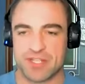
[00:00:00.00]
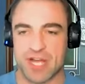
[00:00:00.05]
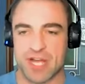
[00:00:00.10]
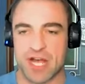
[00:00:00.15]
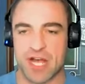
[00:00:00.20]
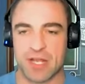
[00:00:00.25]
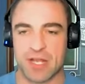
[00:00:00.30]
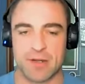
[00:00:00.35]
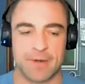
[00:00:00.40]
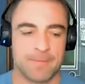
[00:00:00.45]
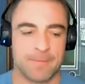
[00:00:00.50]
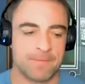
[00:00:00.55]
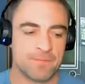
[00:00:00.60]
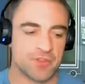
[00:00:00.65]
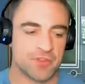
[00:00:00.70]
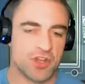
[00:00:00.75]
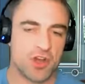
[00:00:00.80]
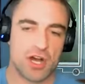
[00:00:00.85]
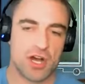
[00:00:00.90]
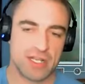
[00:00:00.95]
not
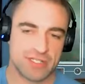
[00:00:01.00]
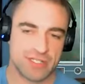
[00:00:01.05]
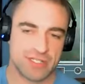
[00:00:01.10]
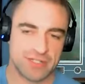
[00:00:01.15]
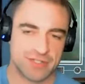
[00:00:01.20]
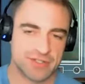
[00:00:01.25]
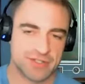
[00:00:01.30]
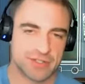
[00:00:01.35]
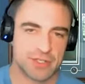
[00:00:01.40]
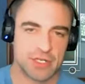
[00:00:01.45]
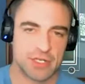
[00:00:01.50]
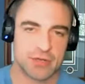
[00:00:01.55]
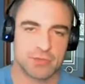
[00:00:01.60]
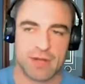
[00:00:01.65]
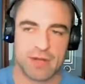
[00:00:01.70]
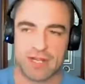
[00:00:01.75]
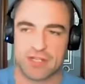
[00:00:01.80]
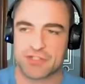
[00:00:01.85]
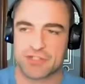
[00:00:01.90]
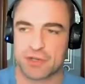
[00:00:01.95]
causes, right?